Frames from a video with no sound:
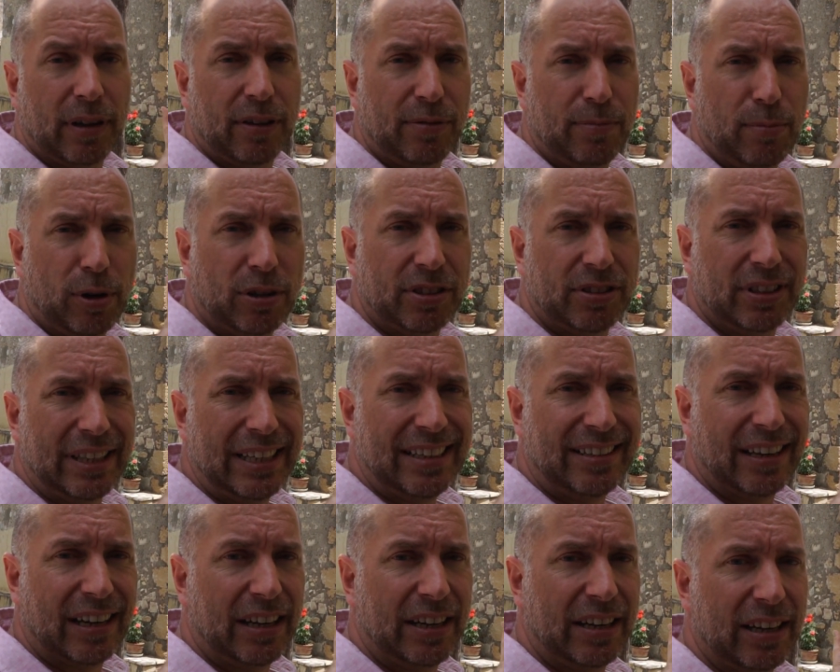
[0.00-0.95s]
as much
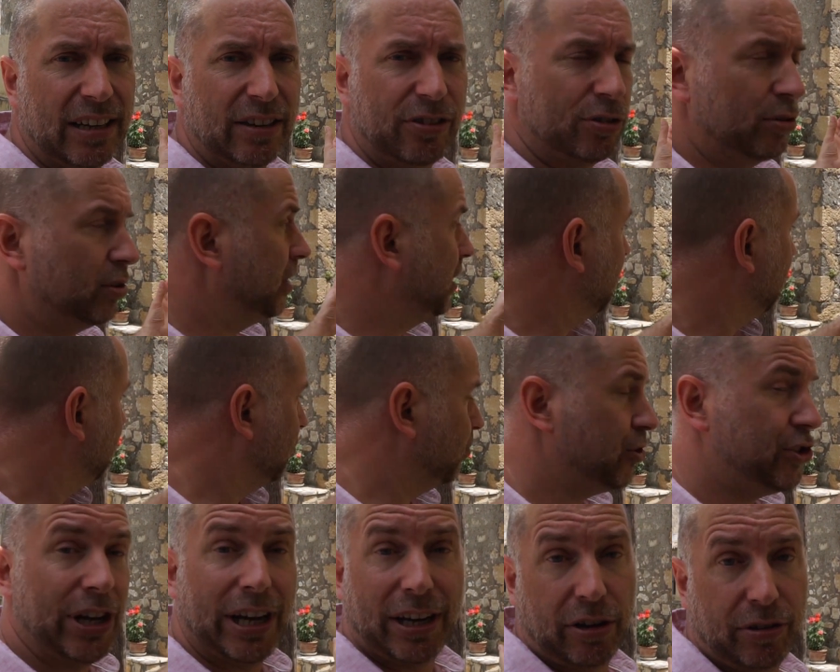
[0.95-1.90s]
detail in here so I can get
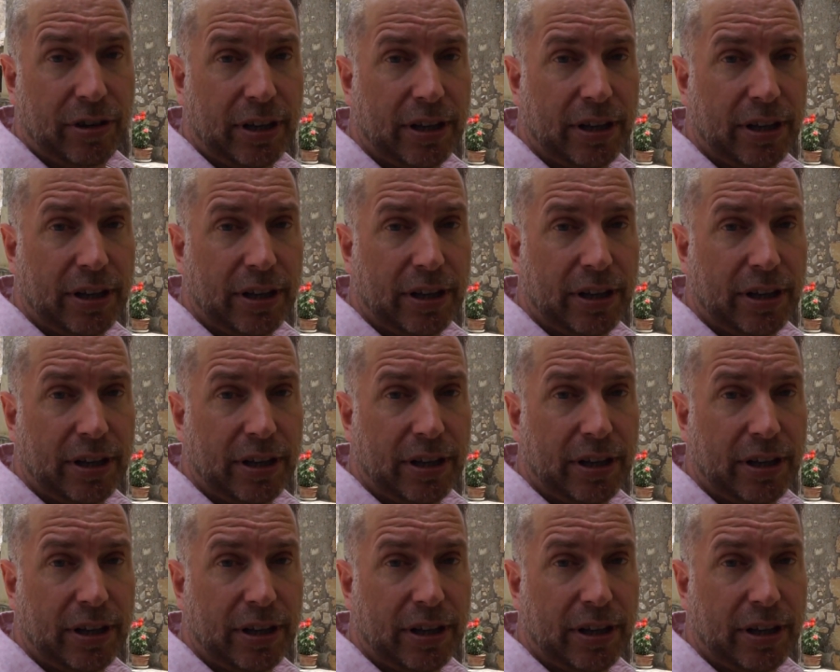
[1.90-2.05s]
some shadow